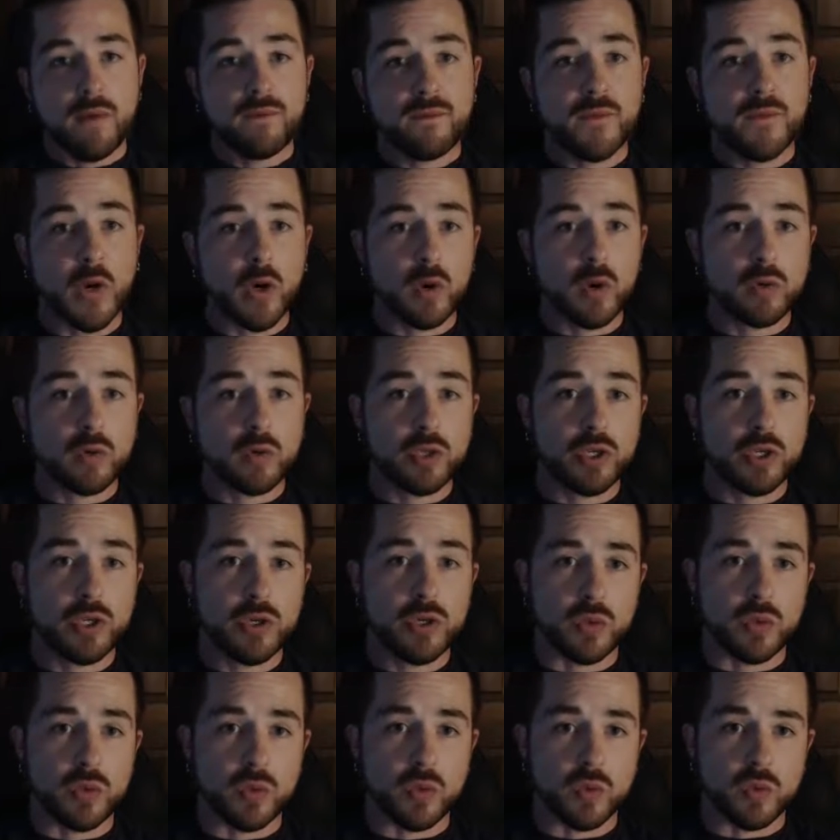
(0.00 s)
Photo
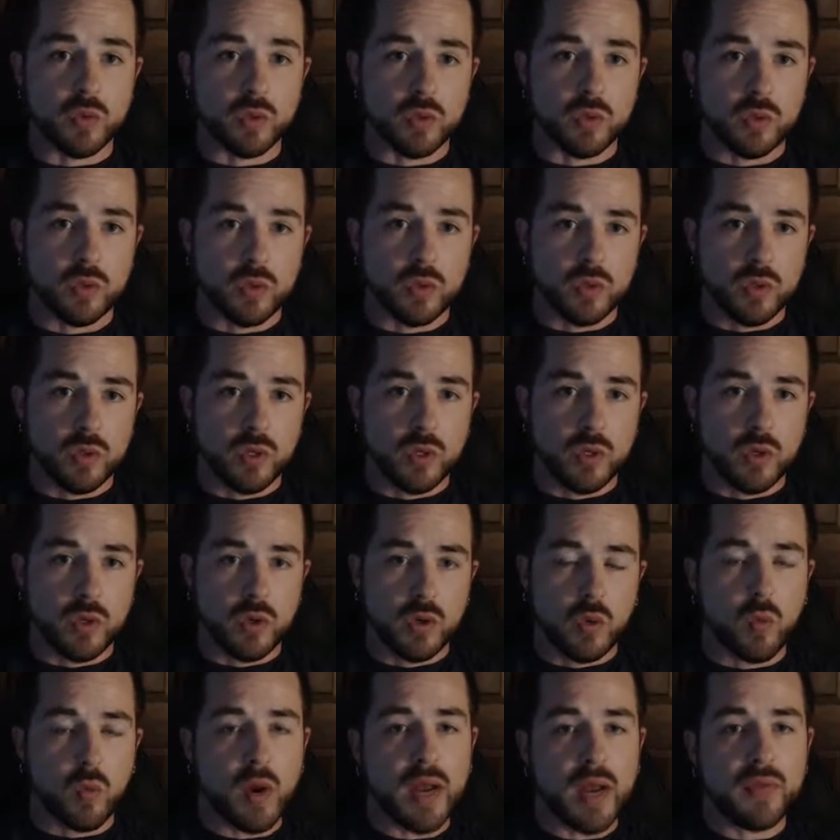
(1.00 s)
2,
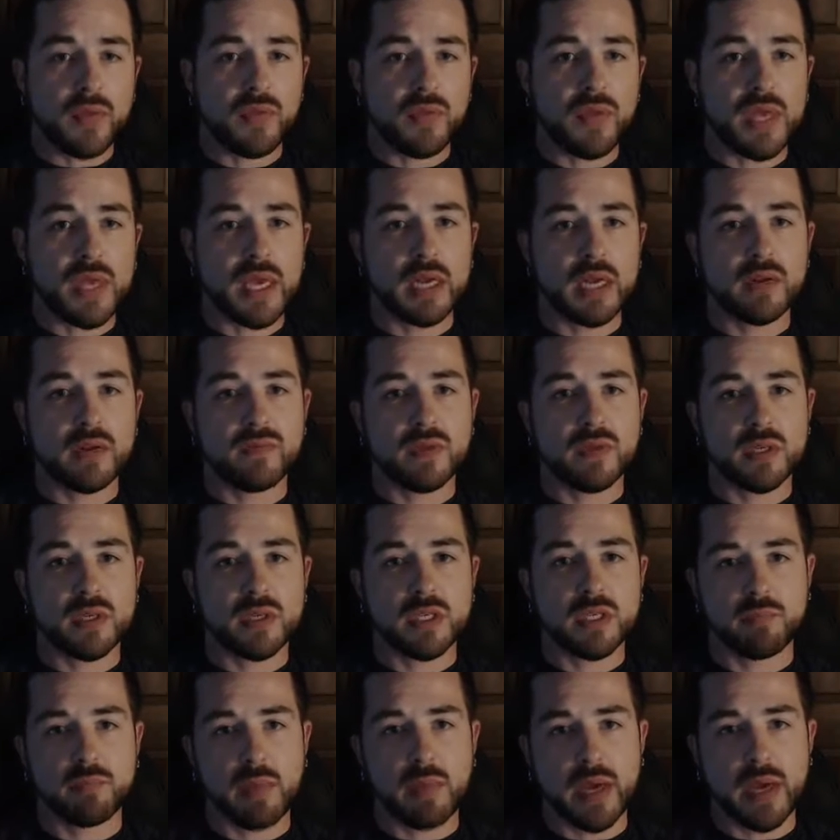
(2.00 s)
we're at the end of the
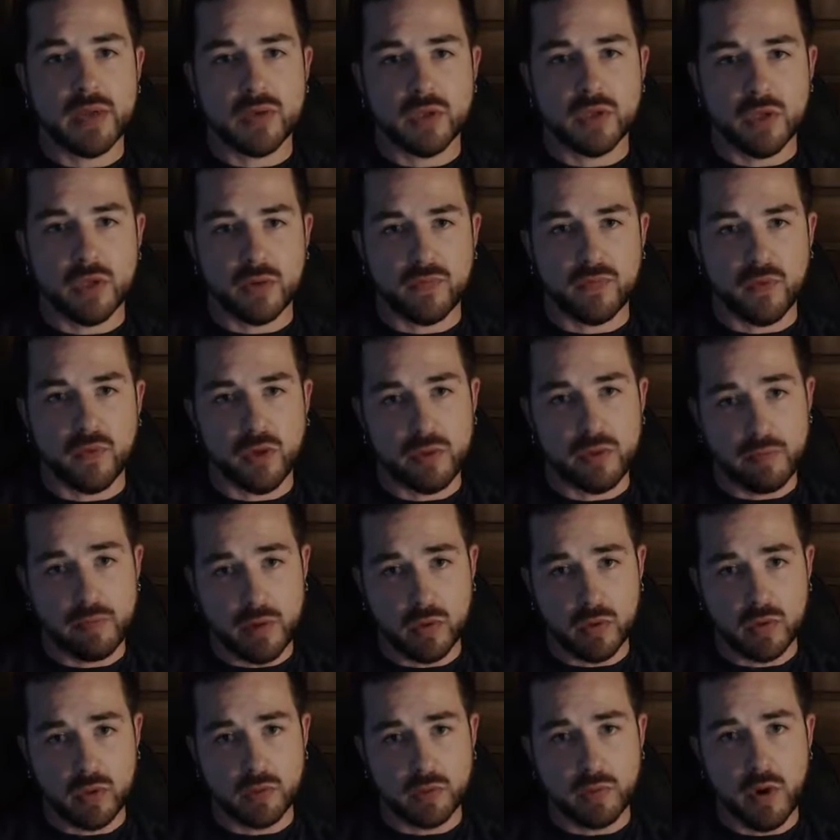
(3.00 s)
semester for the
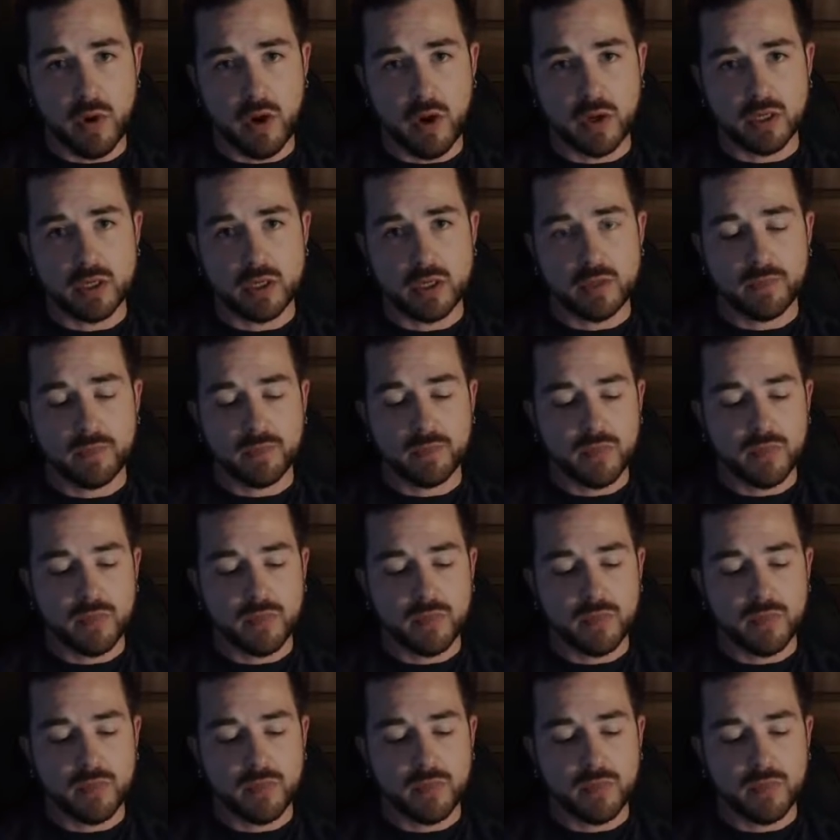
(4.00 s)
most part.